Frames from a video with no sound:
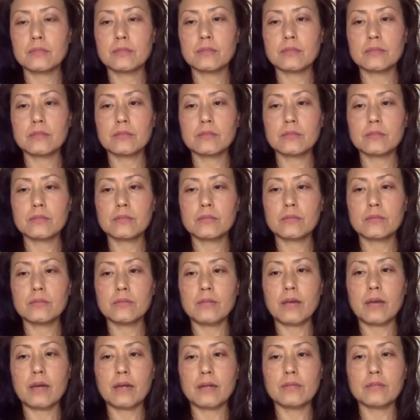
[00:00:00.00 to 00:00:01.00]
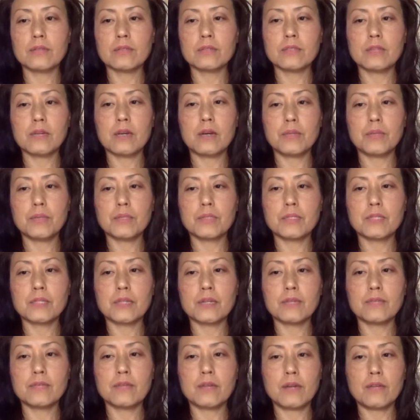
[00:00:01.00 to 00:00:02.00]
so a lot of the topics that
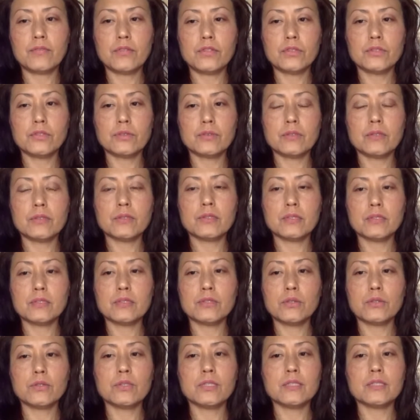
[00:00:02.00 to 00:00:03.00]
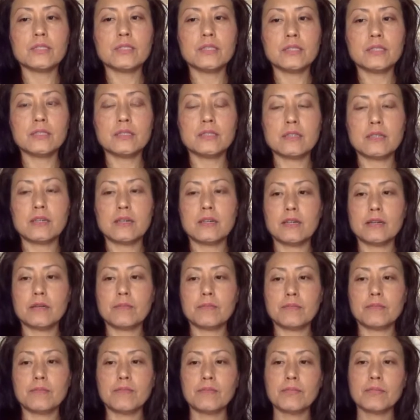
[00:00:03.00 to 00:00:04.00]
I've covered during this Yogi Tea
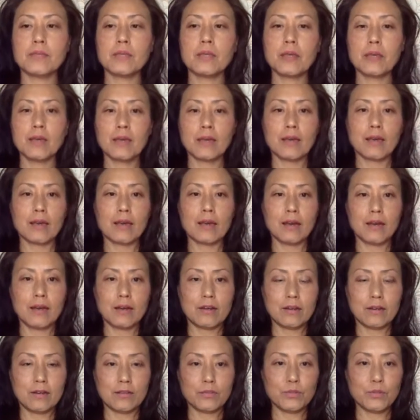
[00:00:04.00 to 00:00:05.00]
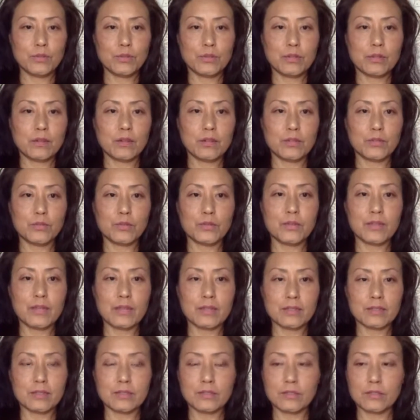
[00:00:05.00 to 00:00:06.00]
Time are
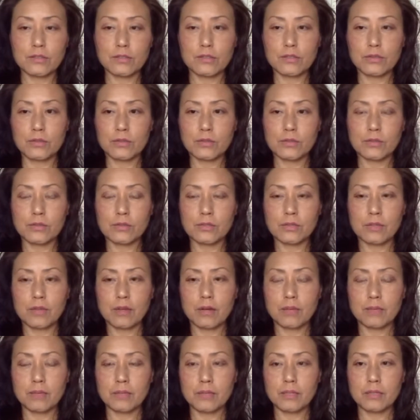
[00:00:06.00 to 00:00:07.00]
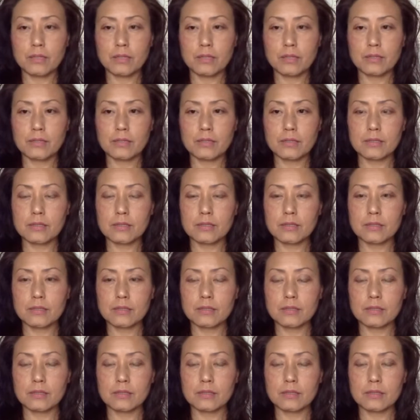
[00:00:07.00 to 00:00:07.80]
related to those topics.